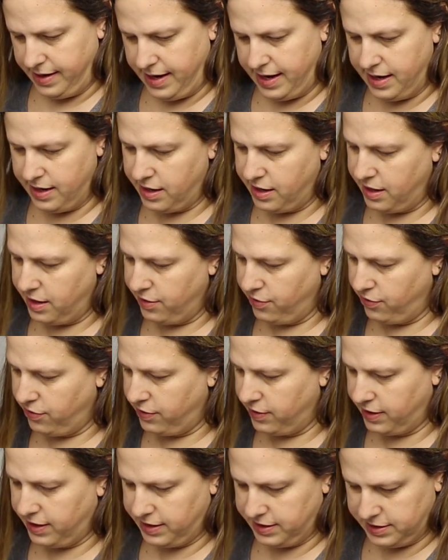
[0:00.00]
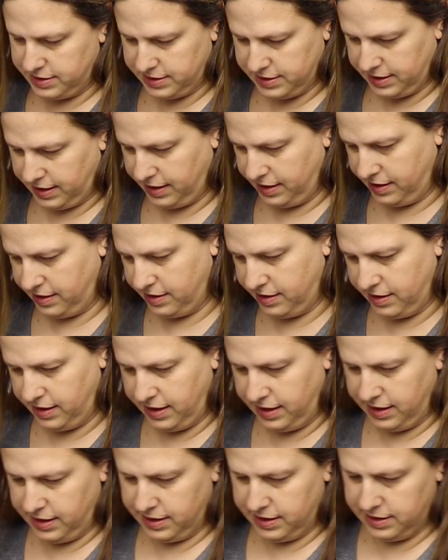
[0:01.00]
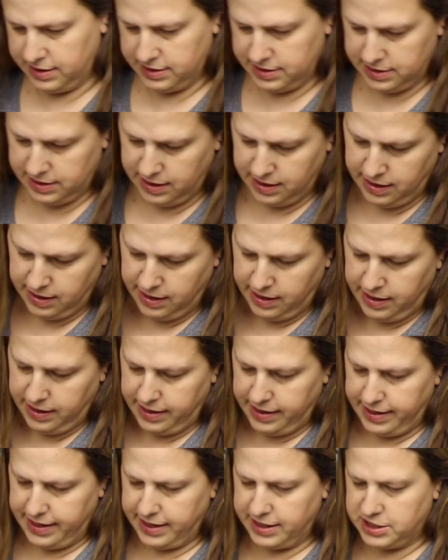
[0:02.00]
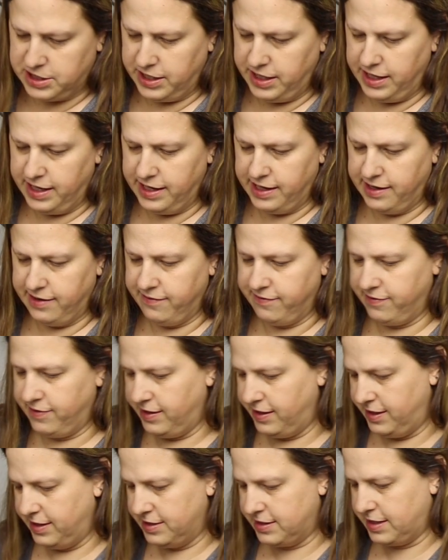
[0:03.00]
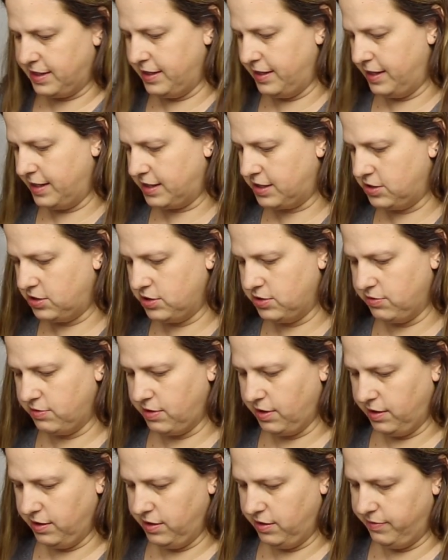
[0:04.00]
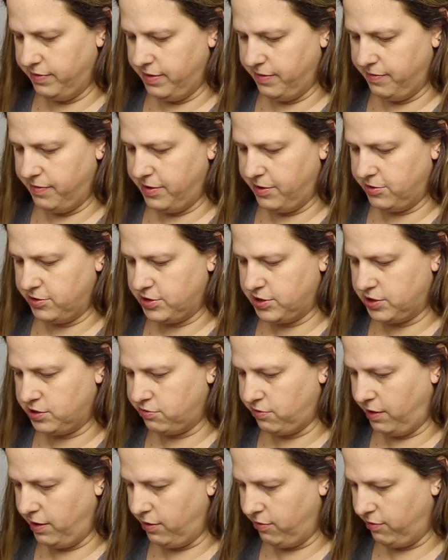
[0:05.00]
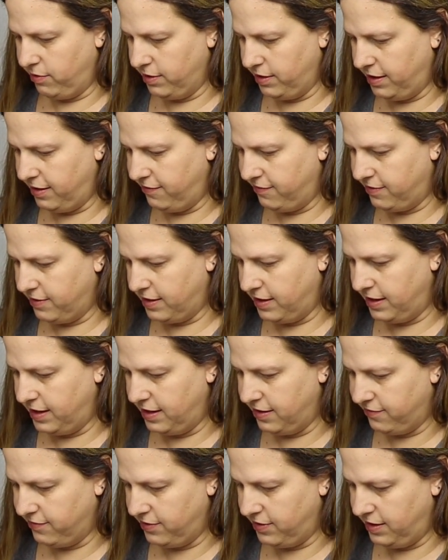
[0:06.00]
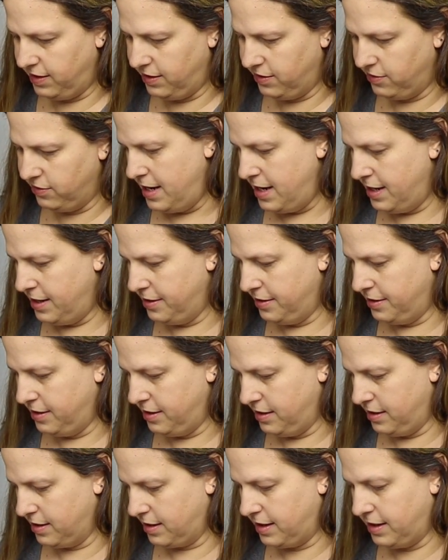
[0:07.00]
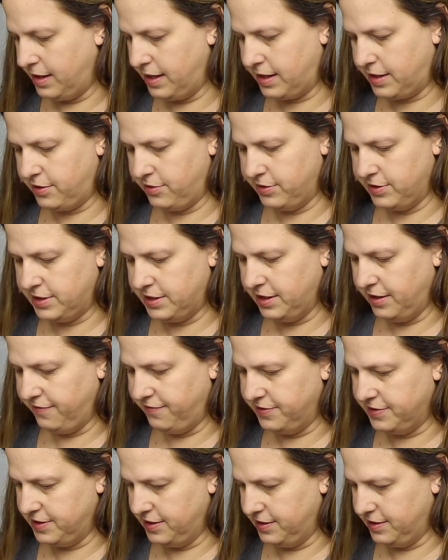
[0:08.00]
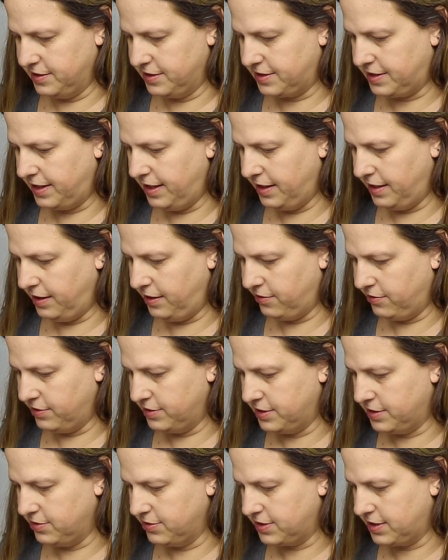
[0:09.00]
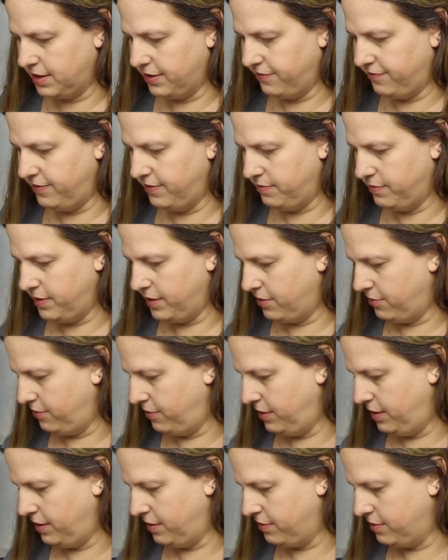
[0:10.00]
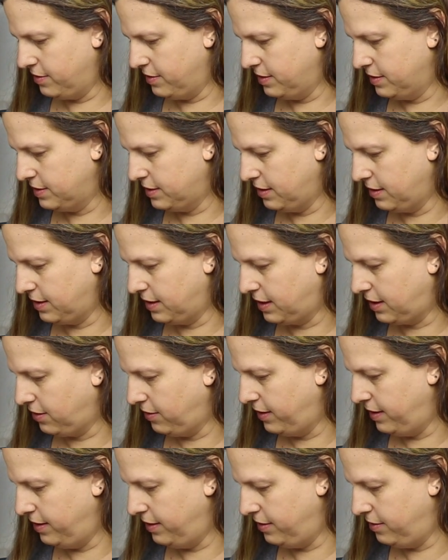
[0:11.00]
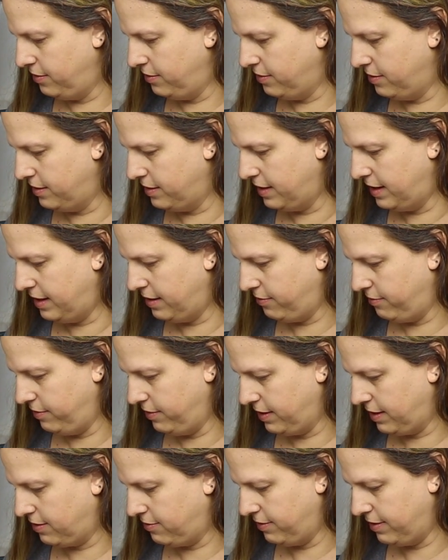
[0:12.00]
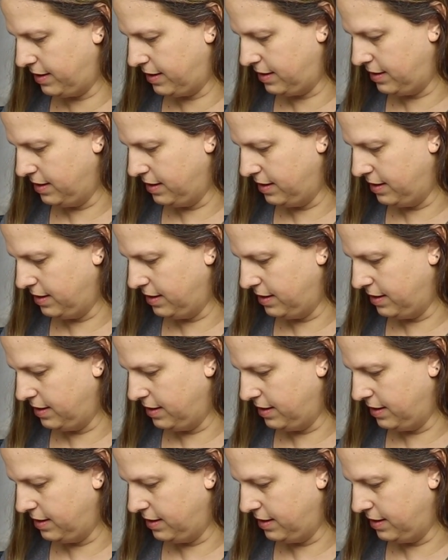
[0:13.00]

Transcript: And another thing I decided is I actually have these connectors with a little bit better strain relief than I have on here, and the connector itself is a little skinnier, and so it's going to fit better in here. So I'm going to go ahead and do that really quick.